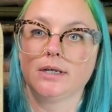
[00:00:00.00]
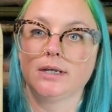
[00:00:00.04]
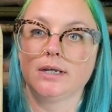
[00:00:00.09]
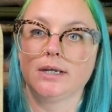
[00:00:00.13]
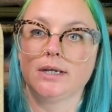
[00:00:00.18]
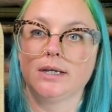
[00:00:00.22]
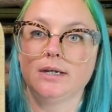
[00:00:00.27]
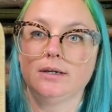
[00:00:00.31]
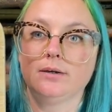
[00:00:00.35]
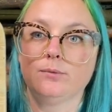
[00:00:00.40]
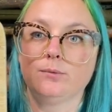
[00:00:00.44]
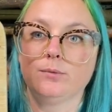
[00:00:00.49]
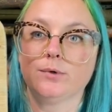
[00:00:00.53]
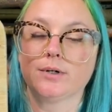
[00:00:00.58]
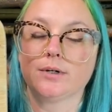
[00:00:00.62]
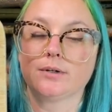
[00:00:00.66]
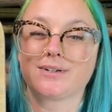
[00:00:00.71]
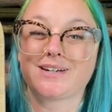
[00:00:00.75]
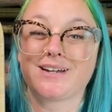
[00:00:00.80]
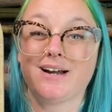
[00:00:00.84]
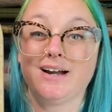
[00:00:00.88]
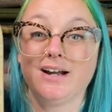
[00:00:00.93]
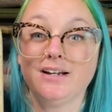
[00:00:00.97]
it
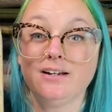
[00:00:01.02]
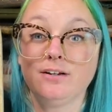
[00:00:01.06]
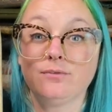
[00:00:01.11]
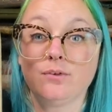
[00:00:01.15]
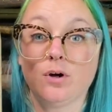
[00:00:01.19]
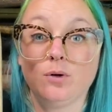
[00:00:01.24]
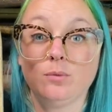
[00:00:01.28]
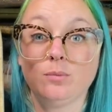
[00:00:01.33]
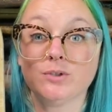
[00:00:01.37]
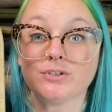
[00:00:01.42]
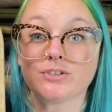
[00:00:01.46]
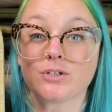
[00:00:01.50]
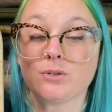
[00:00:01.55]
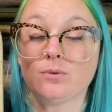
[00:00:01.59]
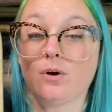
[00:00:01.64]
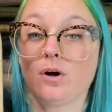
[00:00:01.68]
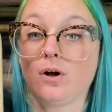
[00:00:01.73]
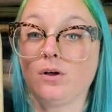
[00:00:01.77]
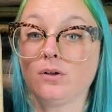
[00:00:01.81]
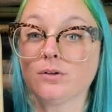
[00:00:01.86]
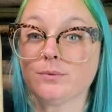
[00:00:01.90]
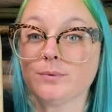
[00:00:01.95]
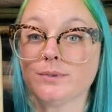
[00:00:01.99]
would kind of almost go
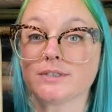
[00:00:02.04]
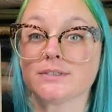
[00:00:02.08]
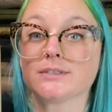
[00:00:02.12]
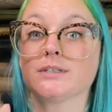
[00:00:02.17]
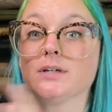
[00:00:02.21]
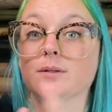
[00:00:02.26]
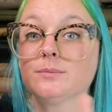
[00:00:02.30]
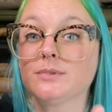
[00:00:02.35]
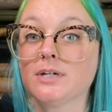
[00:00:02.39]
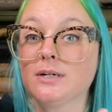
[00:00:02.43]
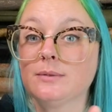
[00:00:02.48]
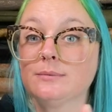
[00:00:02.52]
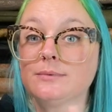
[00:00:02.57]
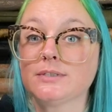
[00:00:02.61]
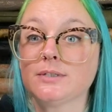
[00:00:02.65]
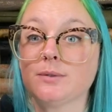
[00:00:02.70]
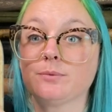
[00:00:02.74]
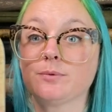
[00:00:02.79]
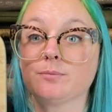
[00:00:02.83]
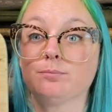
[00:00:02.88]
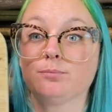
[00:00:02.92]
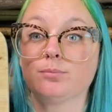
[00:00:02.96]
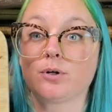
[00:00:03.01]
all the way. Sometimes it
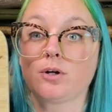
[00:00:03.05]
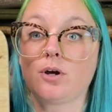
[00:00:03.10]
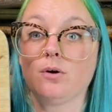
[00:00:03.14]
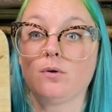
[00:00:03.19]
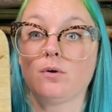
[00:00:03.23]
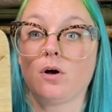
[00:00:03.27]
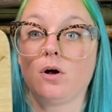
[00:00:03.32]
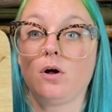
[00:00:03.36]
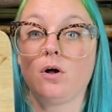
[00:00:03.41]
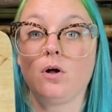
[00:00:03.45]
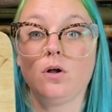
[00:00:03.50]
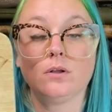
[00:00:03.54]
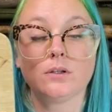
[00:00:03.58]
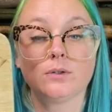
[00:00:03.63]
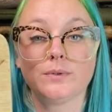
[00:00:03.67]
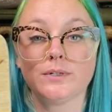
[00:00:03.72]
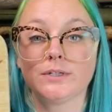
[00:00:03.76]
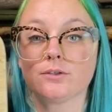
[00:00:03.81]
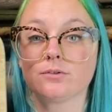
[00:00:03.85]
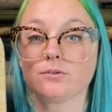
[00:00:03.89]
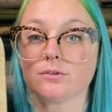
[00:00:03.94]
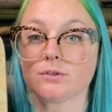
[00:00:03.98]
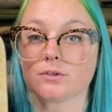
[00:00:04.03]
would go all the
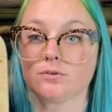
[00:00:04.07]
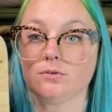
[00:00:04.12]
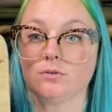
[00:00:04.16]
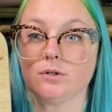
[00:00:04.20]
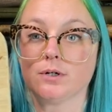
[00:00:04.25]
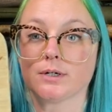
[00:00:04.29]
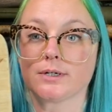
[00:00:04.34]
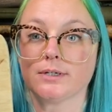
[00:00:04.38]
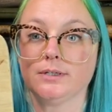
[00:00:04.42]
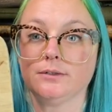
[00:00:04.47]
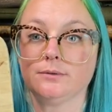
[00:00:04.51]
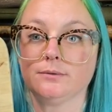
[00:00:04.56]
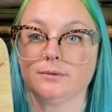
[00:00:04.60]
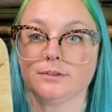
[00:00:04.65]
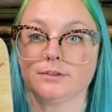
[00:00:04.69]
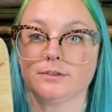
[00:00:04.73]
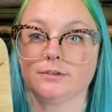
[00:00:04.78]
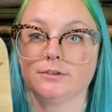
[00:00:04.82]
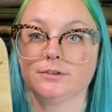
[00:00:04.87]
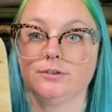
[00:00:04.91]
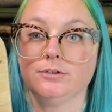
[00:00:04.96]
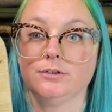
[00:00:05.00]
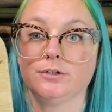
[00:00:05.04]
way through the cork and it would,
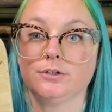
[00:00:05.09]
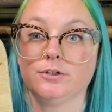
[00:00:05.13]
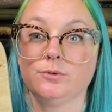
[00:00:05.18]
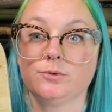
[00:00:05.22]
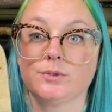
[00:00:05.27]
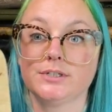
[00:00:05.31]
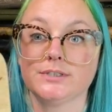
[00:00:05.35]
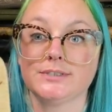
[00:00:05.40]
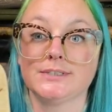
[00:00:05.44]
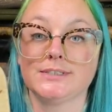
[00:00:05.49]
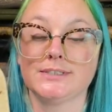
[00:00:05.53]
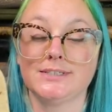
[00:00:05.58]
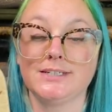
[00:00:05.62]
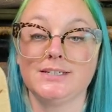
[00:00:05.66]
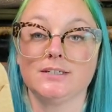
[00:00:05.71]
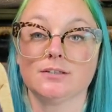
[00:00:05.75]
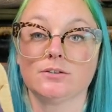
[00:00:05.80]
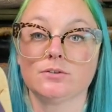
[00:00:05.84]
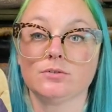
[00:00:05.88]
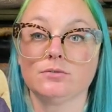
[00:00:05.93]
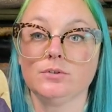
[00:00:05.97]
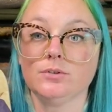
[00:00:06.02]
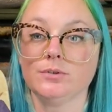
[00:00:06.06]
you know, you could see
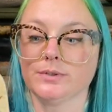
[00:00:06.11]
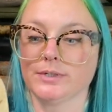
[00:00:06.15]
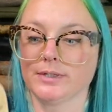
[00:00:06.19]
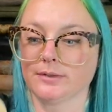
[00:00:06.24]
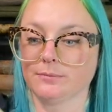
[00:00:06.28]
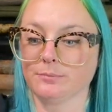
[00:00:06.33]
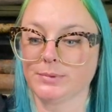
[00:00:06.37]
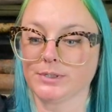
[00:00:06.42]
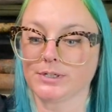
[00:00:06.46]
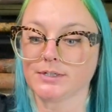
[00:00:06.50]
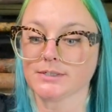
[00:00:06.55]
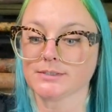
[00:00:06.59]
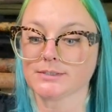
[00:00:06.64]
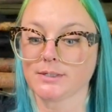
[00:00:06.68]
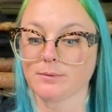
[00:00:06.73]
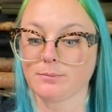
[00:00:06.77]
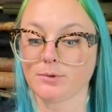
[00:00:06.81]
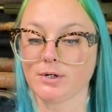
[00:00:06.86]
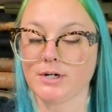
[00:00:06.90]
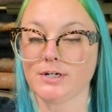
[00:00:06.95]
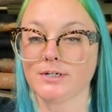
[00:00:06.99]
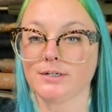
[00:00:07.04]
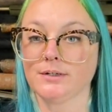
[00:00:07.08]
through it because I
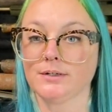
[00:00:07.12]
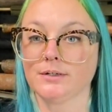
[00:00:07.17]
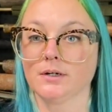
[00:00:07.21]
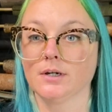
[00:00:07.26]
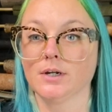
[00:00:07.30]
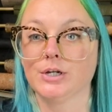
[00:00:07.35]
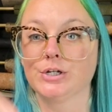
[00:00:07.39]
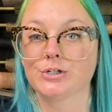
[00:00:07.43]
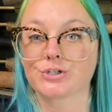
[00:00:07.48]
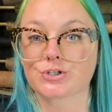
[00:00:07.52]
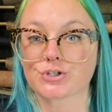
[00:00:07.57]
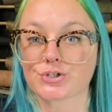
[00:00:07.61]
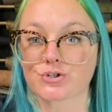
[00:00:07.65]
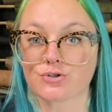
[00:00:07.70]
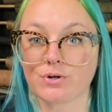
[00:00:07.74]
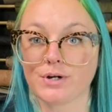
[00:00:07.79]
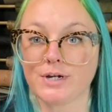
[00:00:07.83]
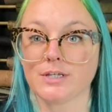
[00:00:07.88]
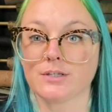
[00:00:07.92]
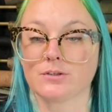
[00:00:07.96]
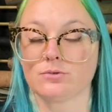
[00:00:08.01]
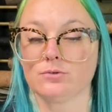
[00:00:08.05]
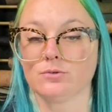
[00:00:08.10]
branded
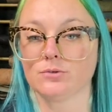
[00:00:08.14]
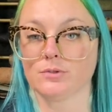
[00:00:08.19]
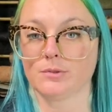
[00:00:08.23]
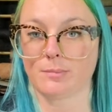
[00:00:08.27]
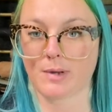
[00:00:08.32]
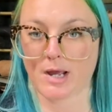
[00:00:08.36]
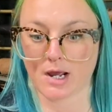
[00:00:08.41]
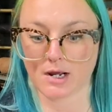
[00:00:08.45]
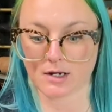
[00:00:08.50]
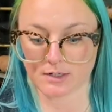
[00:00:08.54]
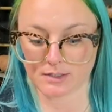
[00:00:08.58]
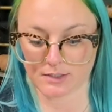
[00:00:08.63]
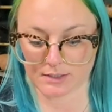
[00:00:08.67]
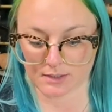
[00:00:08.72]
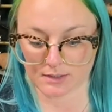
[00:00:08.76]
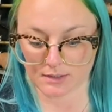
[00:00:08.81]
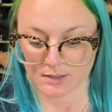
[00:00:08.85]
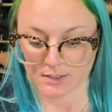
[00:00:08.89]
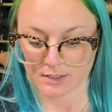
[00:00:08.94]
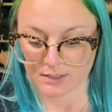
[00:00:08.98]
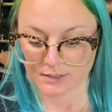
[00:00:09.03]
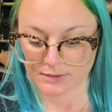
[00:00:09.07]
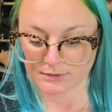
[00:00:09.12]
straight through the backing.
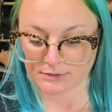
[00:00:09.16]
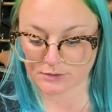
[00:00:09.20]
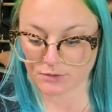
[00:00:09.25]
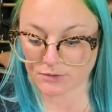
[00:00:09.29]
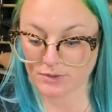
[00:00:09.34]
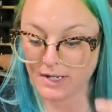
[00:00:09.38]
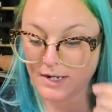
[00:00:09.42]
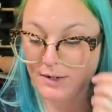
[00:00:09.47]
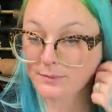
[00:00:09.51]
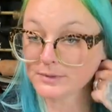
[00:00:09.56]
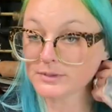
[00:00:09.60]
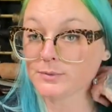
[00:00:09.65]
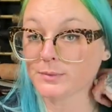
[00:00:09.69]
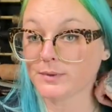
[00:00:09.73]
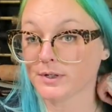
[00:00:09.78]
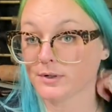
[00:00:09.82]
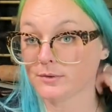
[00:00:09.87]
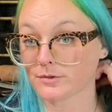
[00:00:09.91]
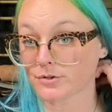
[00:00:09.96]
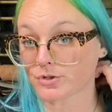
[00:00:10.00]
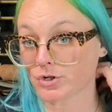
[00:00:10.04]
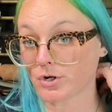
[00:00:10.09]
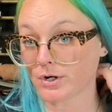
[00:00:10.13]
So that was what I
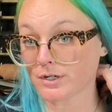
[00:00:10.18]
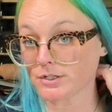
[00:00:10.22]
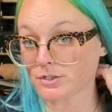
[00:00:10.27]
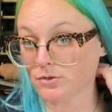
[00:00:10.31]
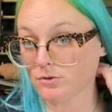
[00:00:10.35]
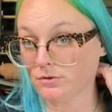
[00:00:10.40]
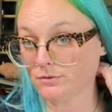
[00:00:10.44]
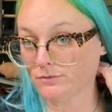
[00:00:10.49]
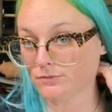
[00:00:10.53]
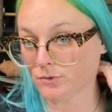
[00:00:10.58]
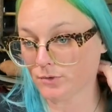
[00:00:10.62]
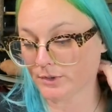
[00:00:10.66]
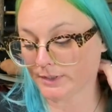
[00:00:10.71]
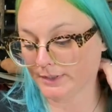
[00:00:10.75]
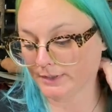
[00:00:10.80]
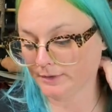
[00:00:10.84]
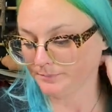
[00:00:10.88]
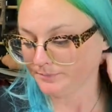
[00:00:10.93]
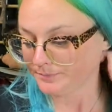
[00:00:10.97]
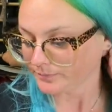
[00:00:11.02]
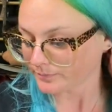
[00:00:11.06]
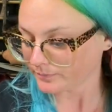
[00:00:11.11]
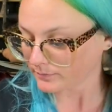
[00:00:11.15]
was trying to
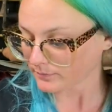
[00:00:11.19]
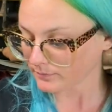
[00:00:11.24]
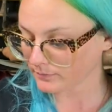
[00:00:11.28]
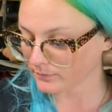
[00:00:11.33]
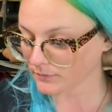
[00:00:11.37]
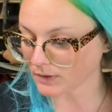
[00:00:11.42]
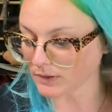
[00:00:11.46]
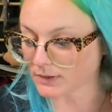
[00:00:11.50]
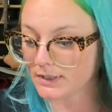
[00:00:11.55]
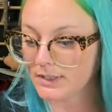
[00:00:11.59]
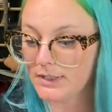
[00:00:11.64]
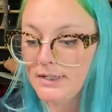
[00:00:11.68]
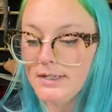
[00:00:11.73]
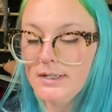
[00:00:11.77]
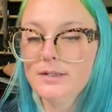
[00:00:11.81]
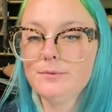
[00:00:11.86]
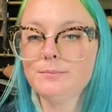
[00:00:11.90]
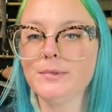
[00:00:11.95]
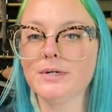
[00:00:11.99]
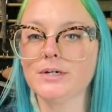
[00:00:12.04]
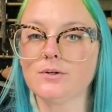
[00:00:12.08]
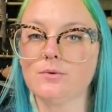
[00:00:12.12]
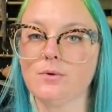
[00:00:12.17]
avoid. And in
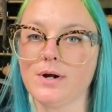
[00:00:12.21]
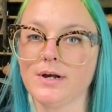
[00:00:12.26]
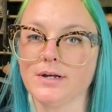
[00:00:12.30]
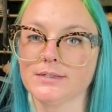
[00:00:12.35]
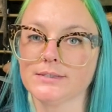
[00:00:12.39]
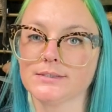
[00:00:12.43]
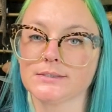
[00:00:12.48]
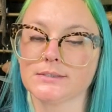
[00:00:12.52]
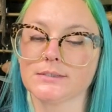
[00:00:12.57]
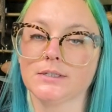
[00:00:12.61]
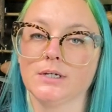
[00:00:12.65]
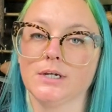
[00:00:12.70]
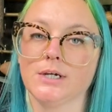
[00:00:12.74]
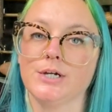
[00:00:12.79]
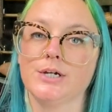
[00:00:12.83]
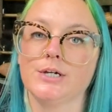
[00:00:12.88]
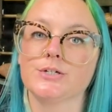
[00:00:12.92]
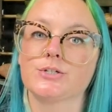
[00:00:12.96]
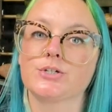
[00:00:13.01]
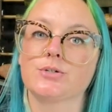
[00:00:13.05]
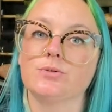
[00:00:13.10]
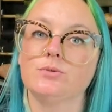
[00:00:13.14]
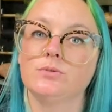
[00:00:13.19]
my quest
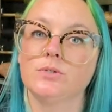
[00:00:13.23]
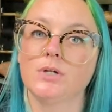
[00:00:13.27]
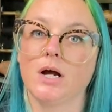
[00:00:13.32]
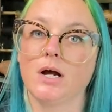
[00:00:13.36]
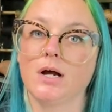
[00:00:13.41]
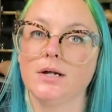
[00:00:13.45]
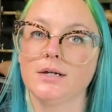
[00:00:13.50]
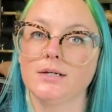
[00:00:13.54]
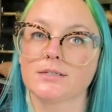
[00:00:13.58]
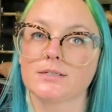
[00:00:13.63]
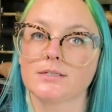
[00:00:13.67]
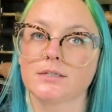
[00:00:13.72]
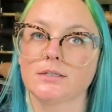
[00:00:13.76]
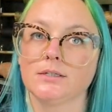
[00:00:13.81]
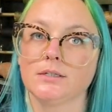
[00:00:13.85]
to not